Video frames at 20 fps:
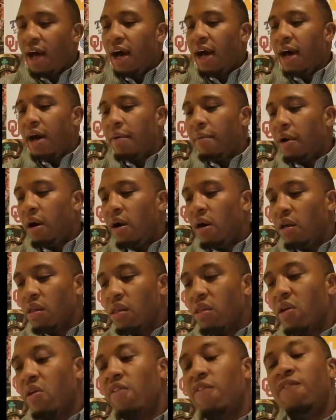
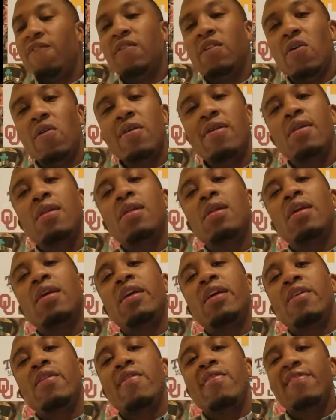Also, Florida
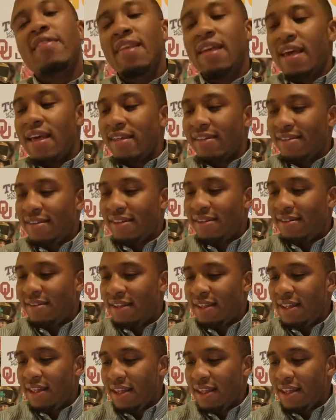secures the SEC